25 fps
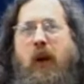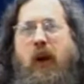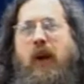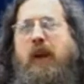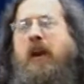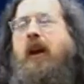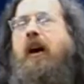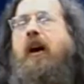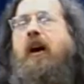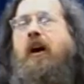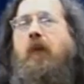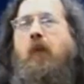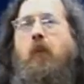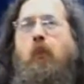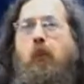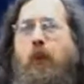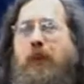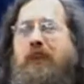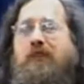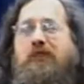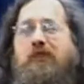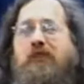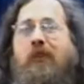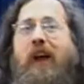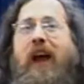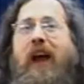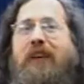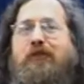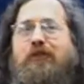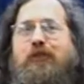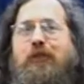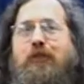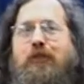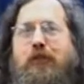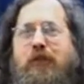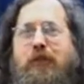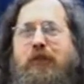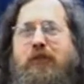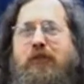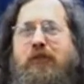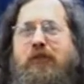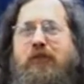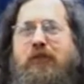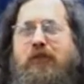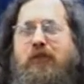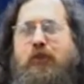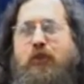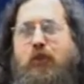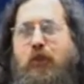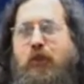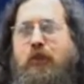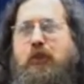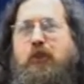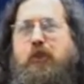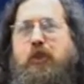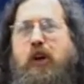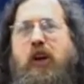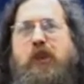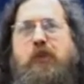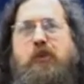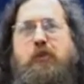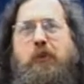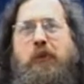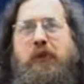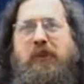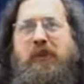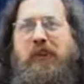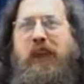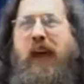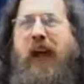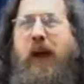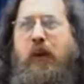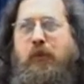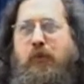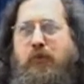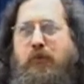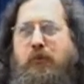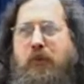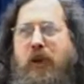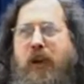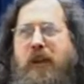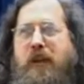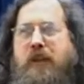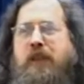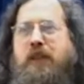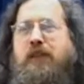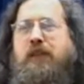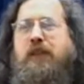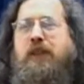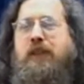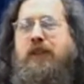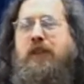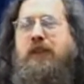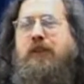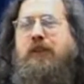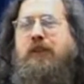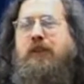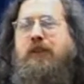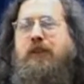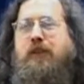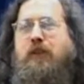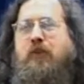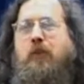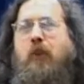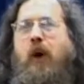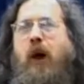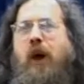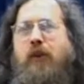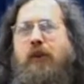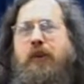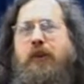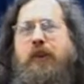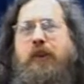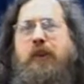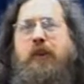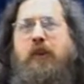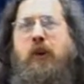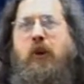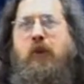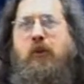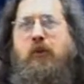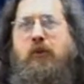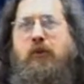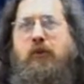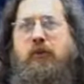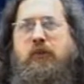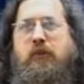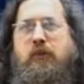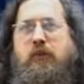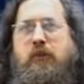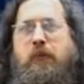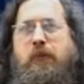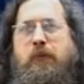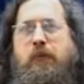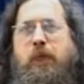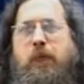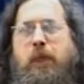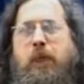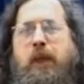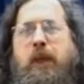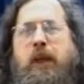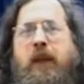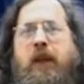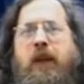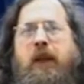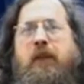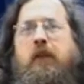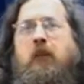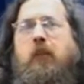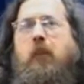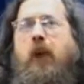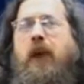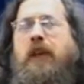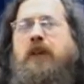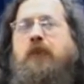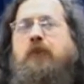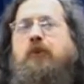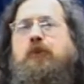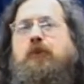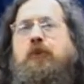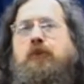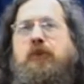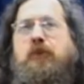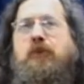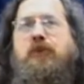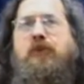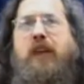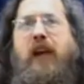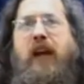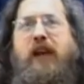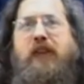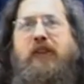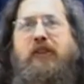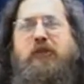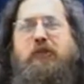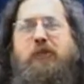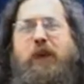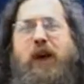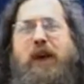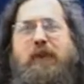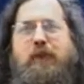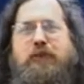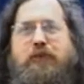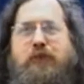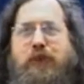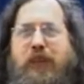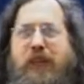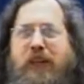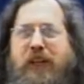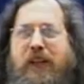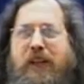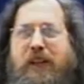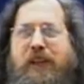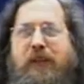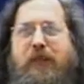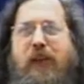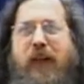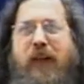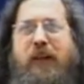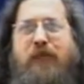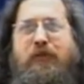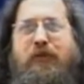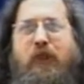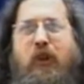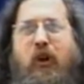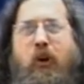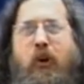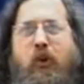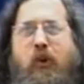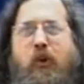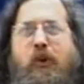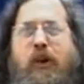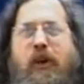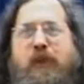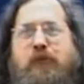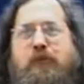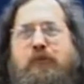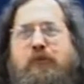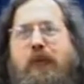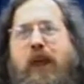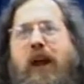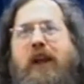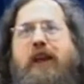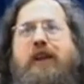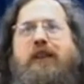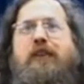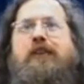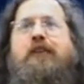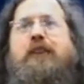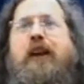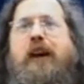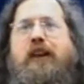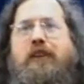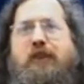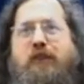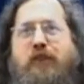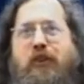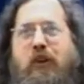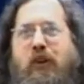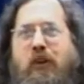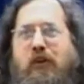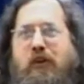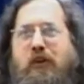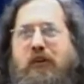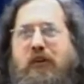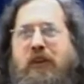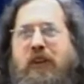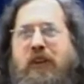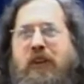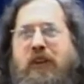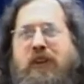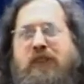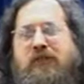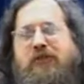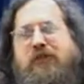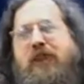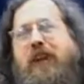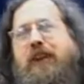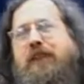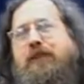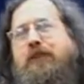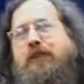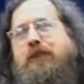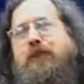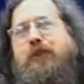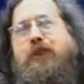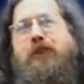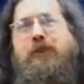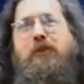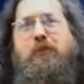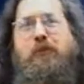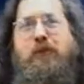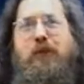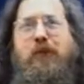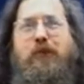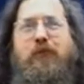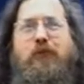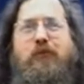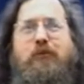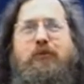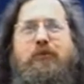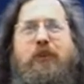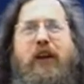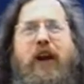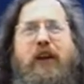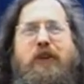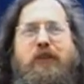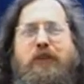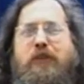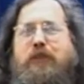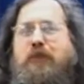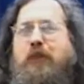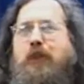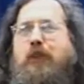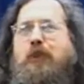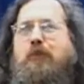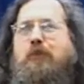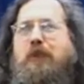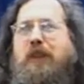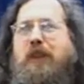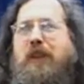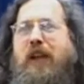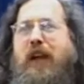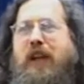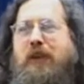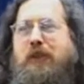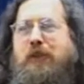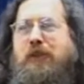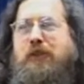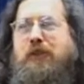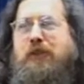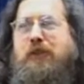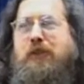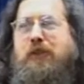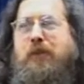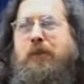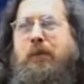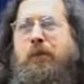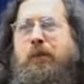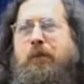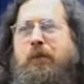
And we still have to learn good judgment in how to write clear, quality code. And the way you learn that is by reading a lot of code and writing a lot of code. It's like learning to be a good writer of a human language.